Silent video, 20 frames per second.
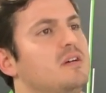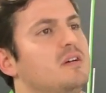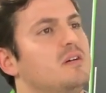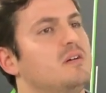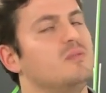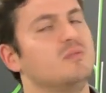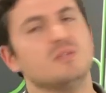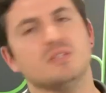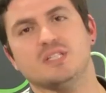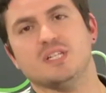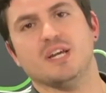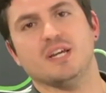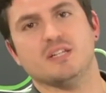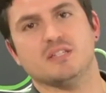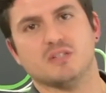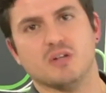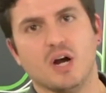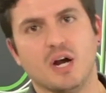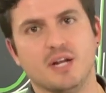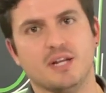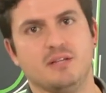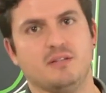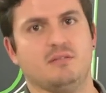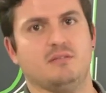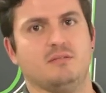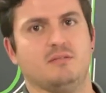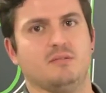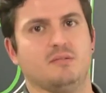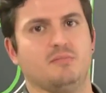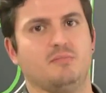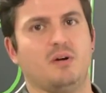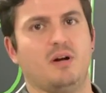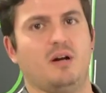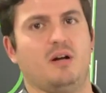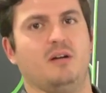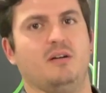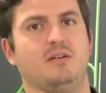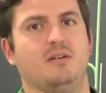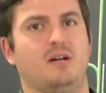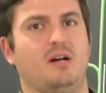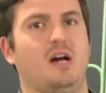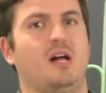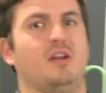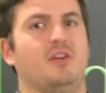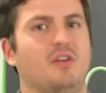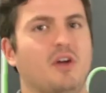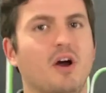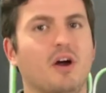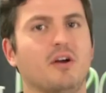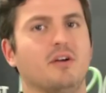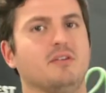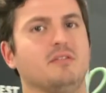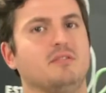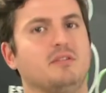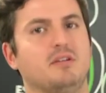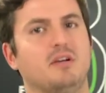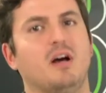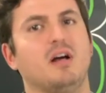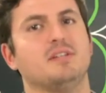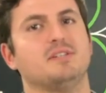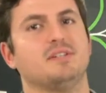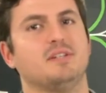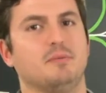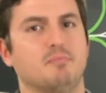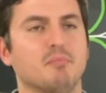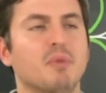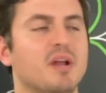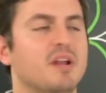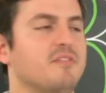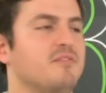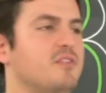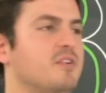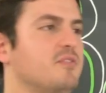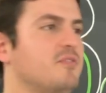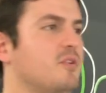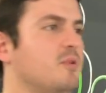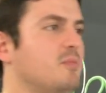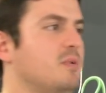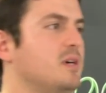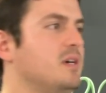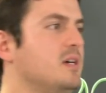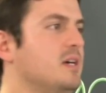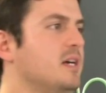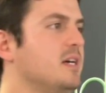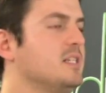wouldn't say exciting, but I know you guys are going to benefit from it.